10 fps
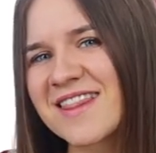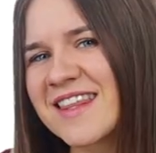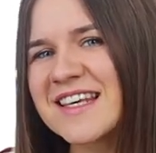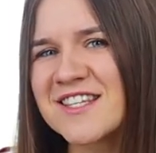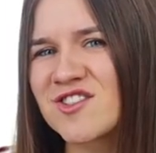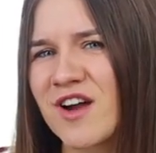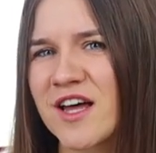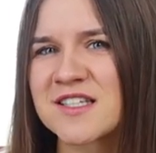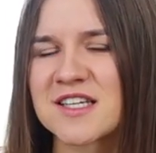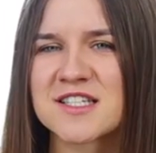These
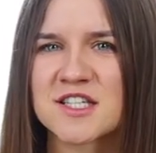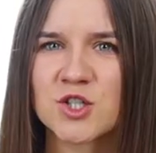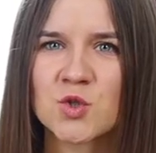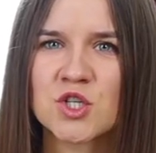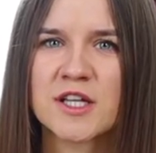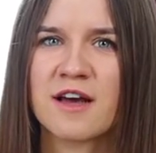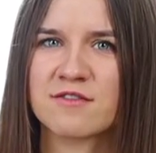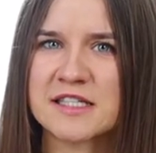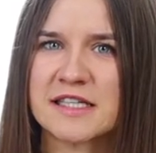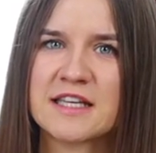dresses usually
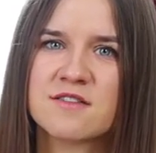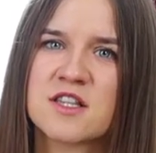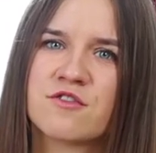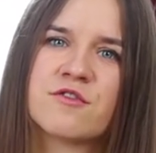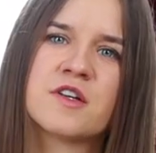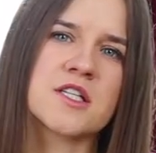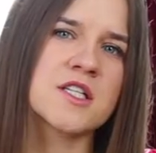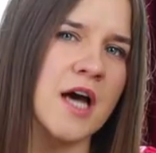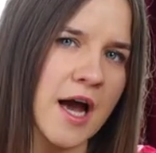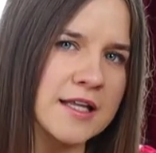have sleeves that fit
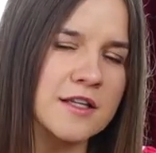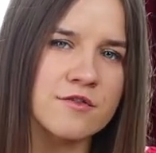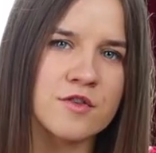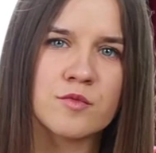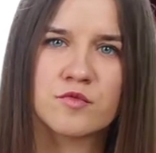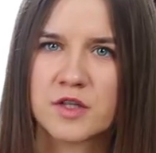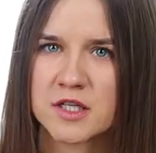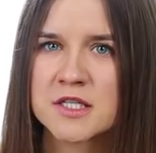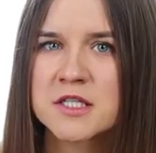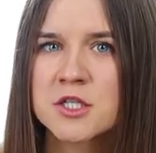tightly from
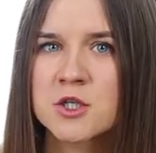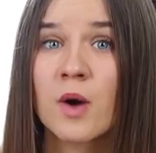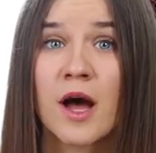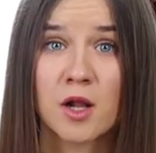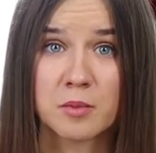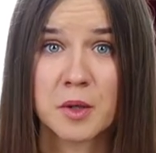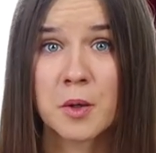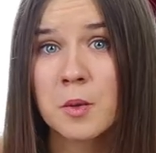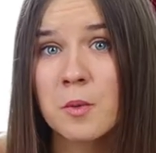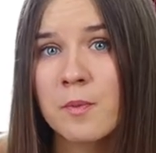wrist to
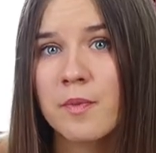elbow